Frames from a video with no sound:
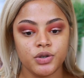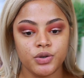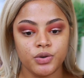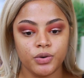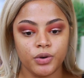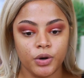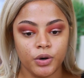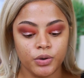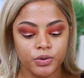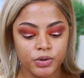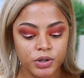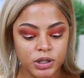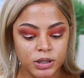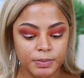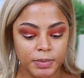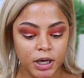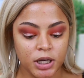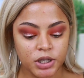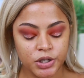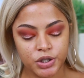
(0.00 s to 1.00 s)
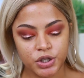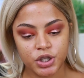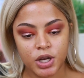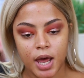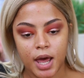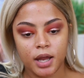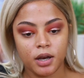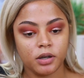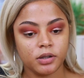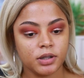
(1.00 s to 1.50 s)
Juno sponge,
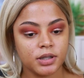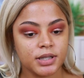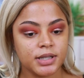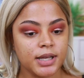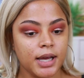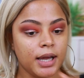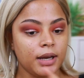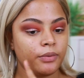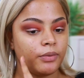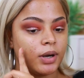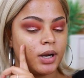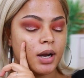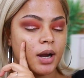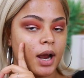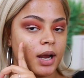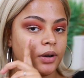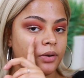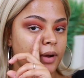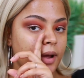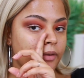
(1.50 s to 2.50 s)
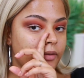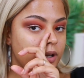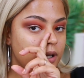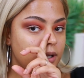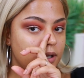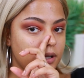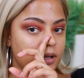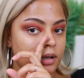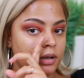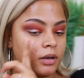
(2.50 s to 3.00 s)
and on the side where I don't have
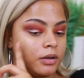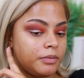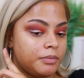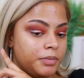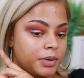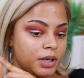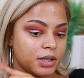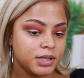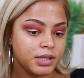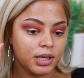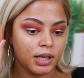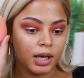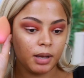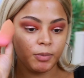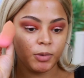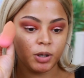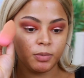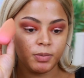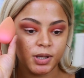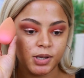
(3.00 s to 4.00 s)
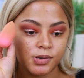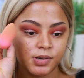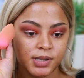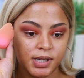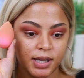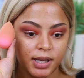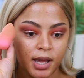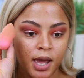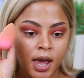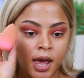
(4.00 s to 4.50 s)
any piercing, I'm going to be
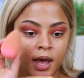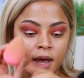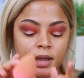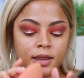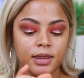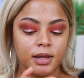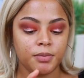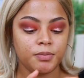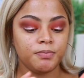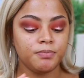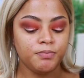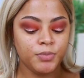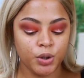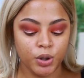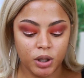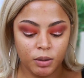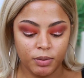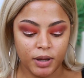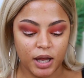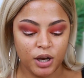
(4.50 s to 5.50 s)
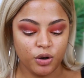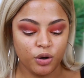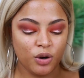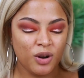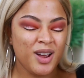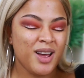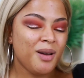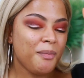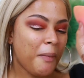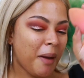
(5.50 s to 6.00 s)
using the beauty
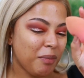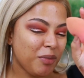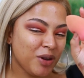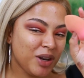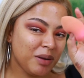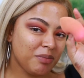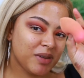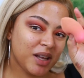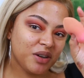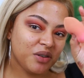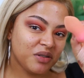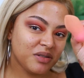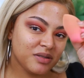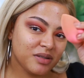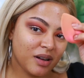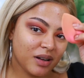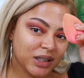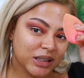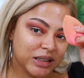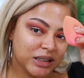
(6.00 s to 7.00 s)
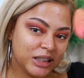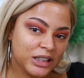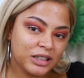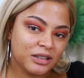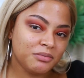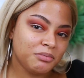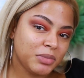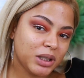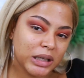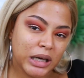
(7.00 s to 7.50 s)
blender. My beauty blender is not
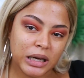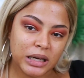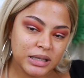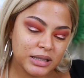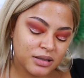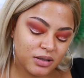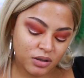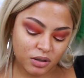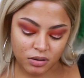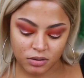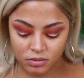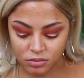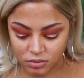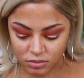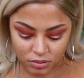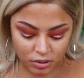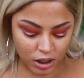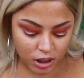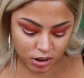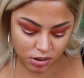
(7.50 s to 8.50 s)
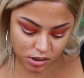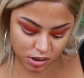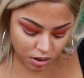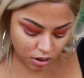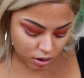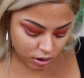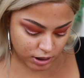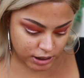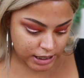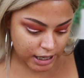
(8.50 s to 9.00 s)
clean because, you know, I use
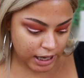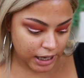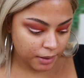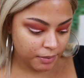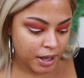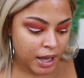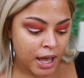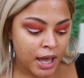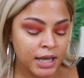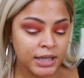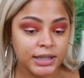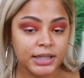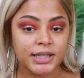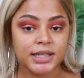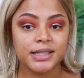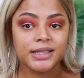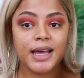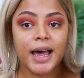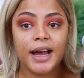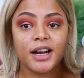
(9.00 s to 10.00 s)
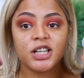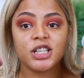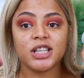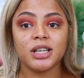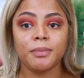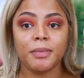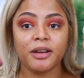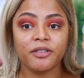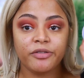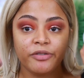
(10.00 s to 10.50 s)
it all the time. This is
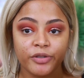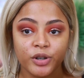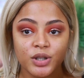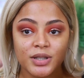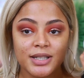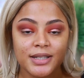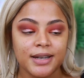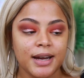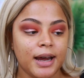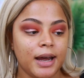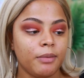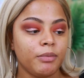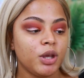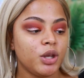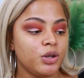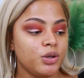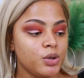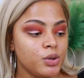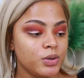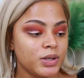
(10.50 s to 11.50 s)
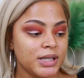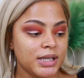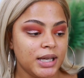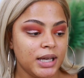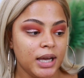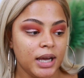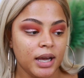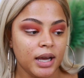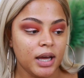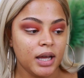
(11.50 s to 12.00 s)
actually my first time
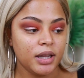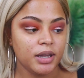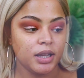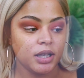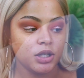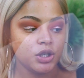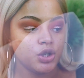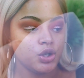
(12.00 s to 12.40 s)
using the